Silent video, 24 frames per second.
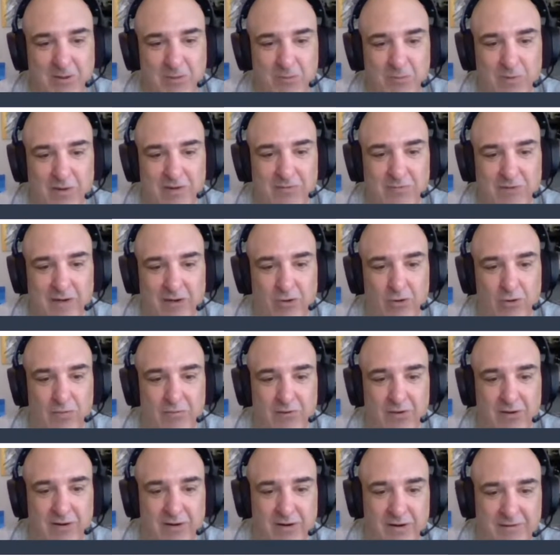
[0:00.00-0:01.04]
Westphal
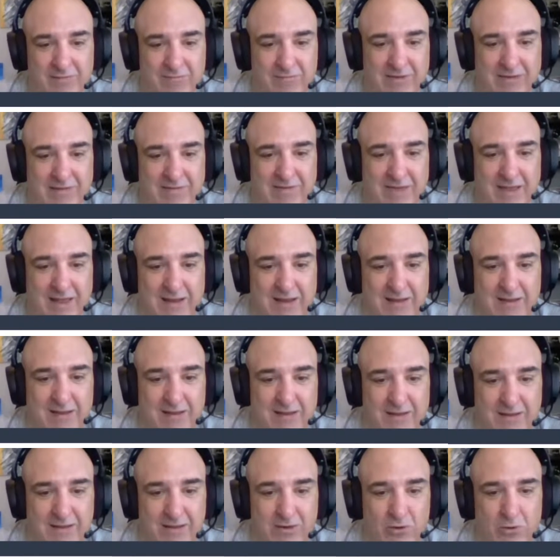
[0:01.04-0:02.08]
over VTech
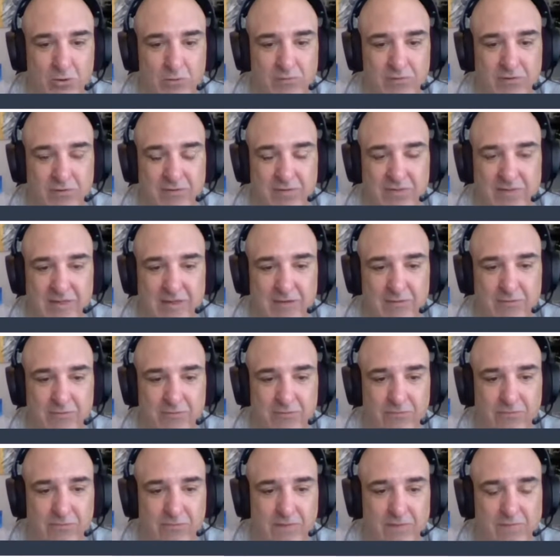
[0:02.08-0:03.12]
over the
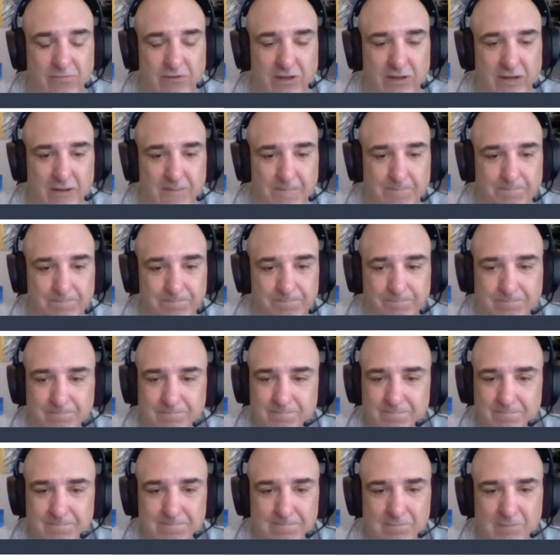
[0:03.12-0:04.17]
50.
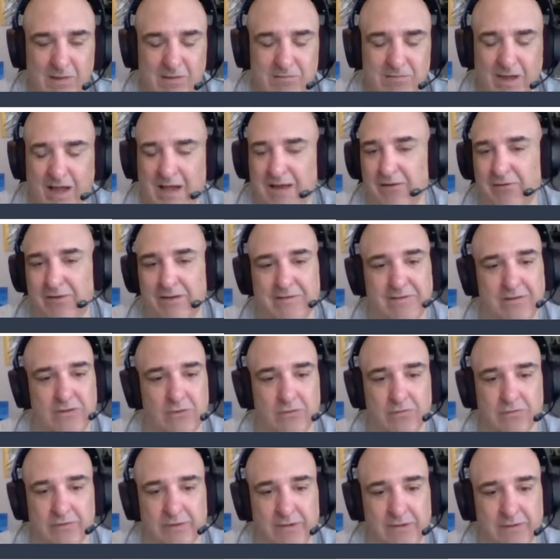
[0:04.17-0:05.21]
No, I don't like the
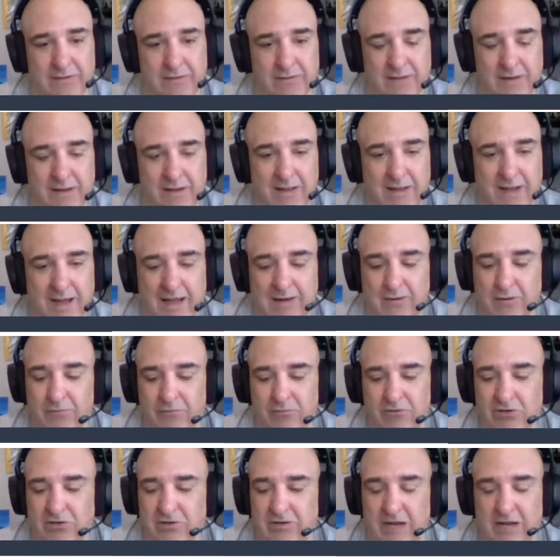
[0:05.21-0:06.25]
over there. I know
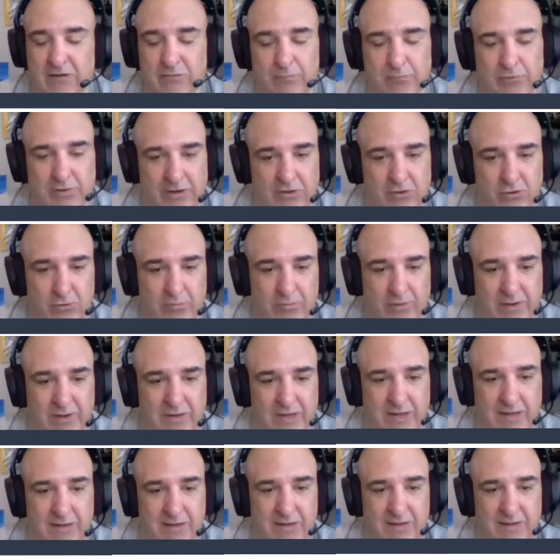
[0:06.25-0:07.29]
Virginia Tech's played
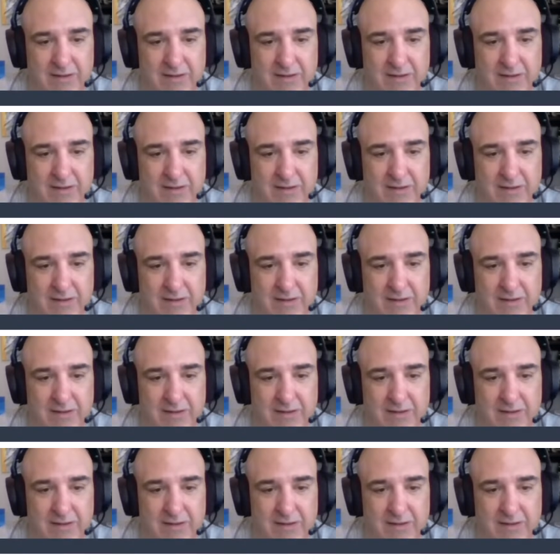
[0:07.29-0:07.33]
nobody.